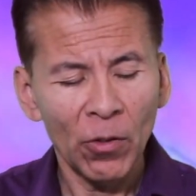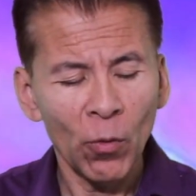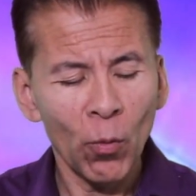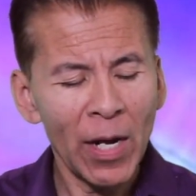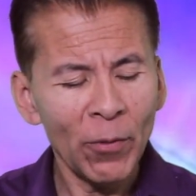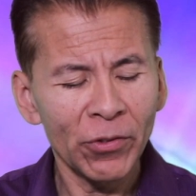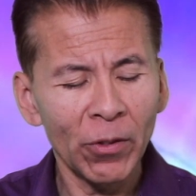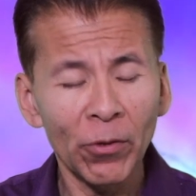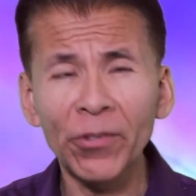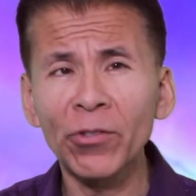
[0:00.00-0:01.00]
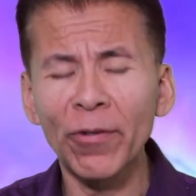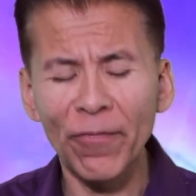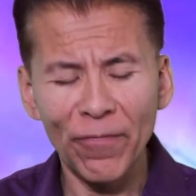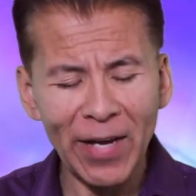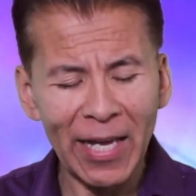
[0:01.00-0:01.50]
Why was the Lord so
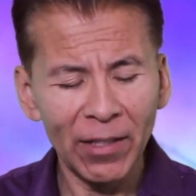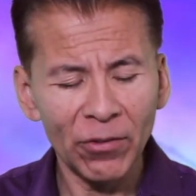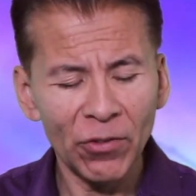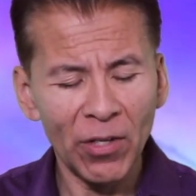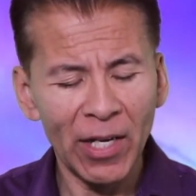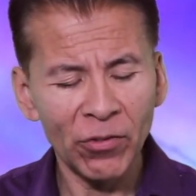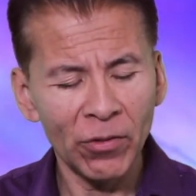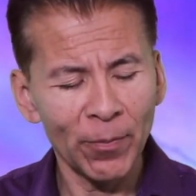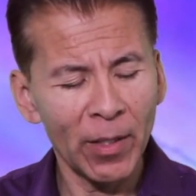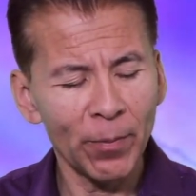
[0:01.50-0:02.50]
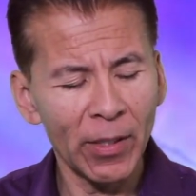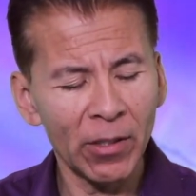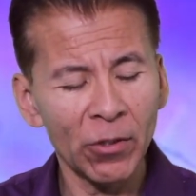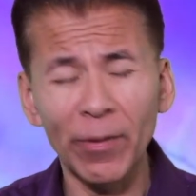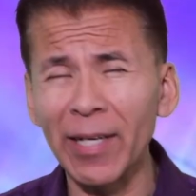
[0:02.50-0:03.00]
emphatic to Joshua about
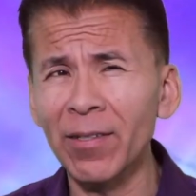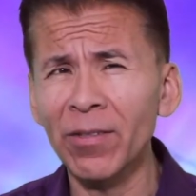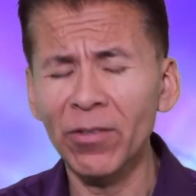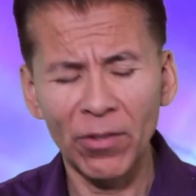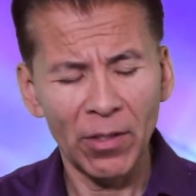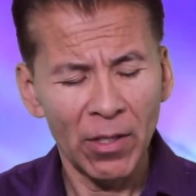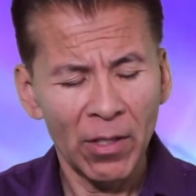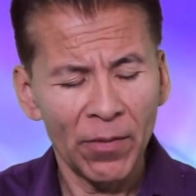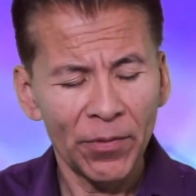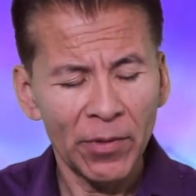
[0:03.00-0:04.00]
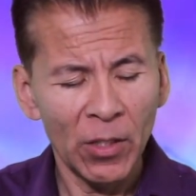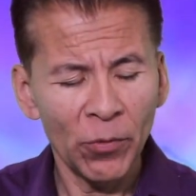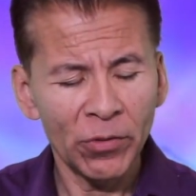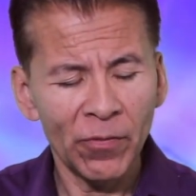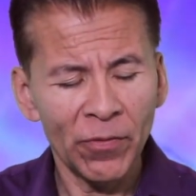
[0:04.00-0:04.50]
being courageous? It
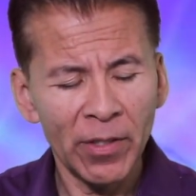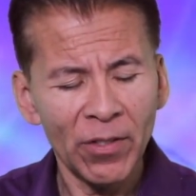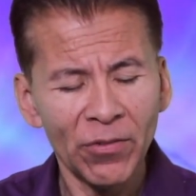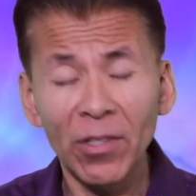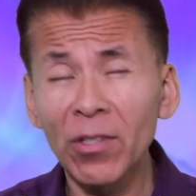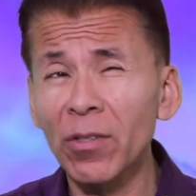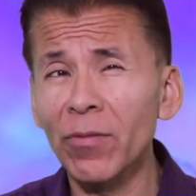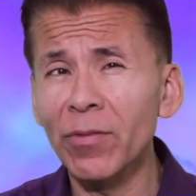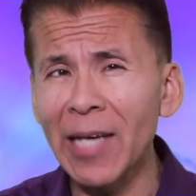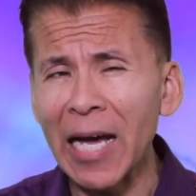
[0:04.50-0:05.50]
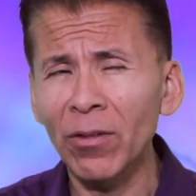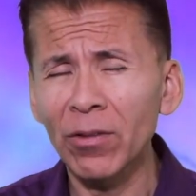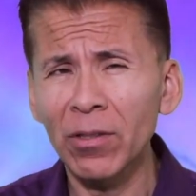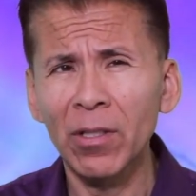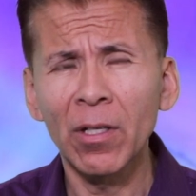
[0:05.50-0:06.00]
was the very sins of
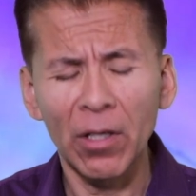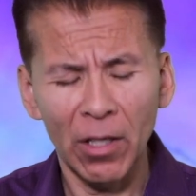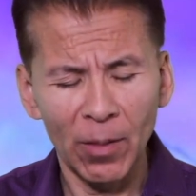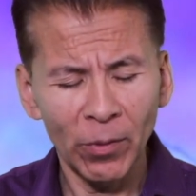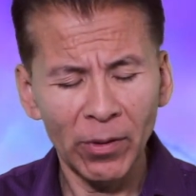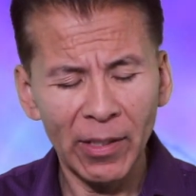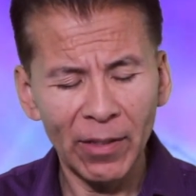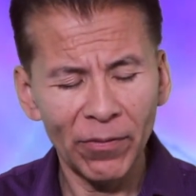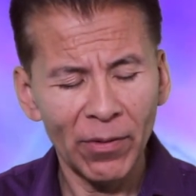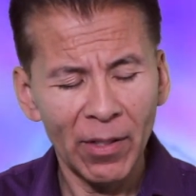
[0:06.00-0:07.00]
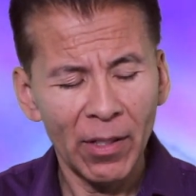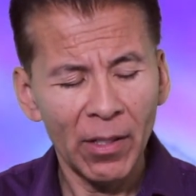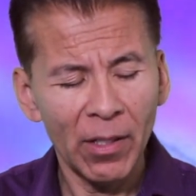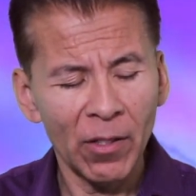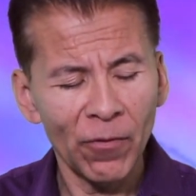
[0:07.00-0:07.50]
doubt, unbelief,
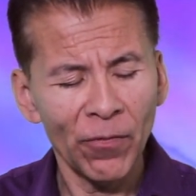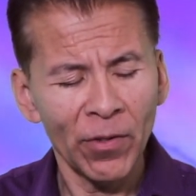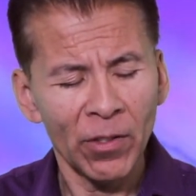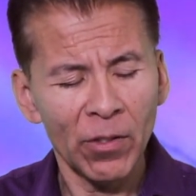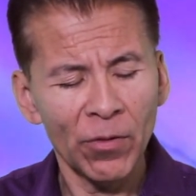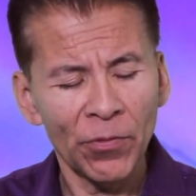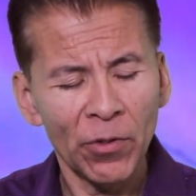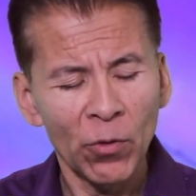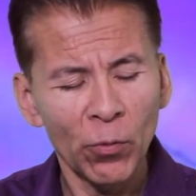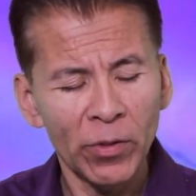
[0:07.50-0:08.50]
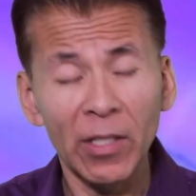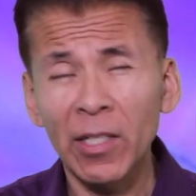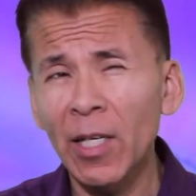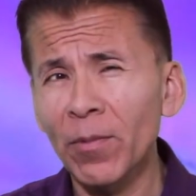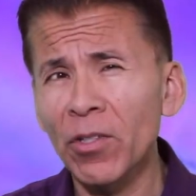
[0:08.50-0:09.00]
and fear which
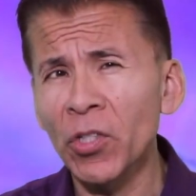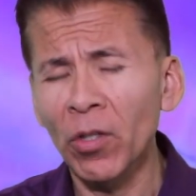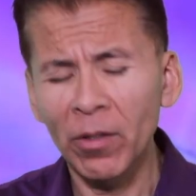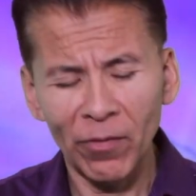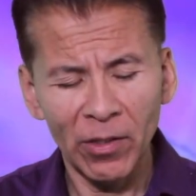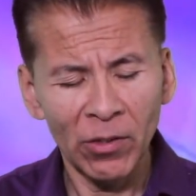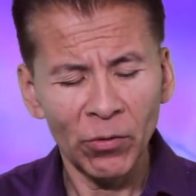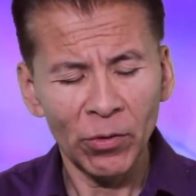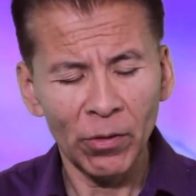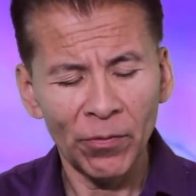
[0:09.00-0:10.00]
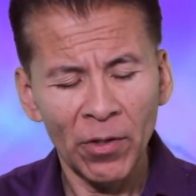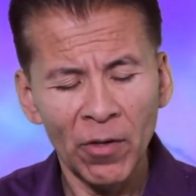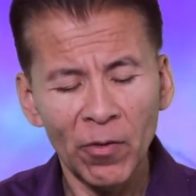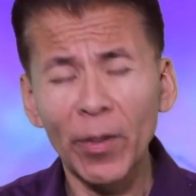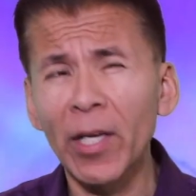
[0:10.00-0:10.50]
had kept the children of Israel
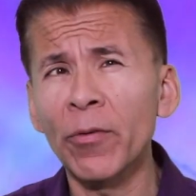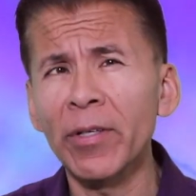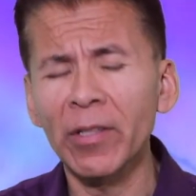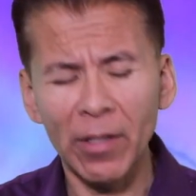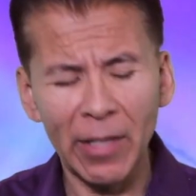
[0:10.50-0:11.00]
from entering the